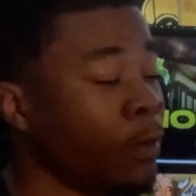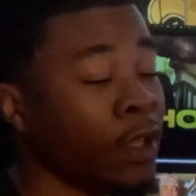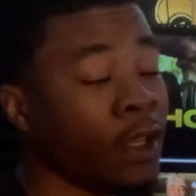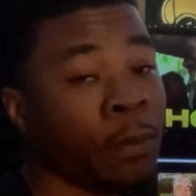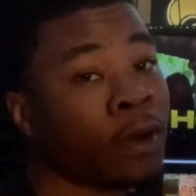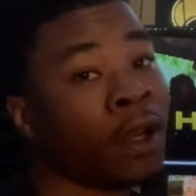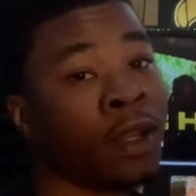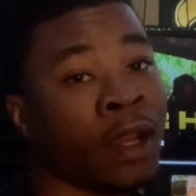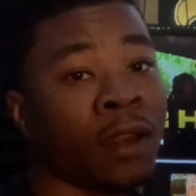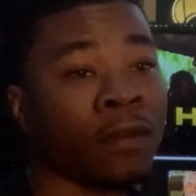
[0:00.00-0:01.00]
He probably
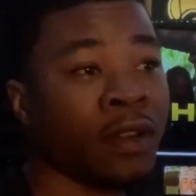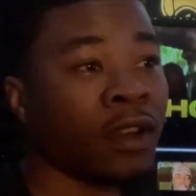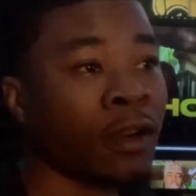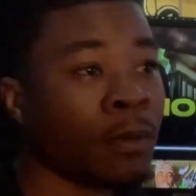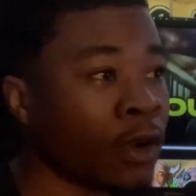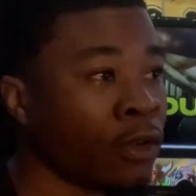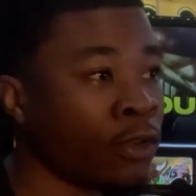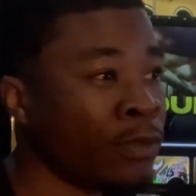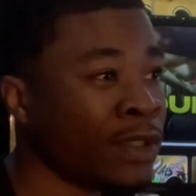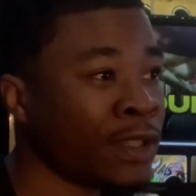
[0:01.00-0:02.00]
not finna come
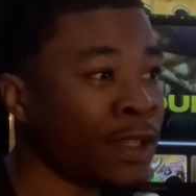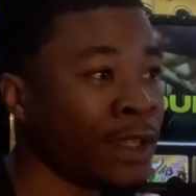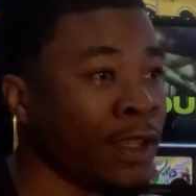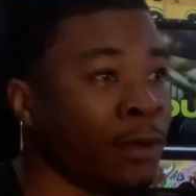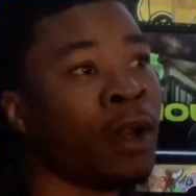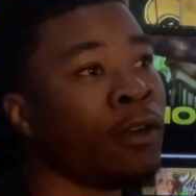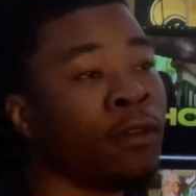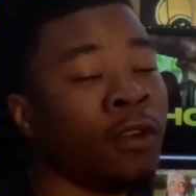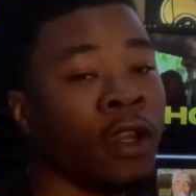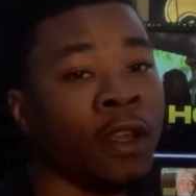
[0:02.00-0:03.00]
home until he about
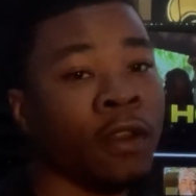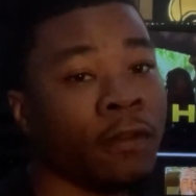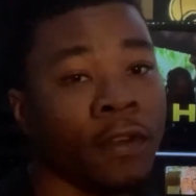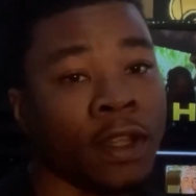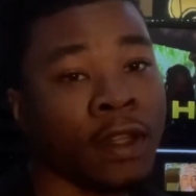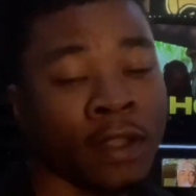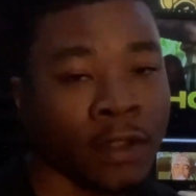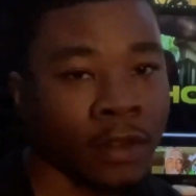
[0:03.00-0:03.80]
fifty.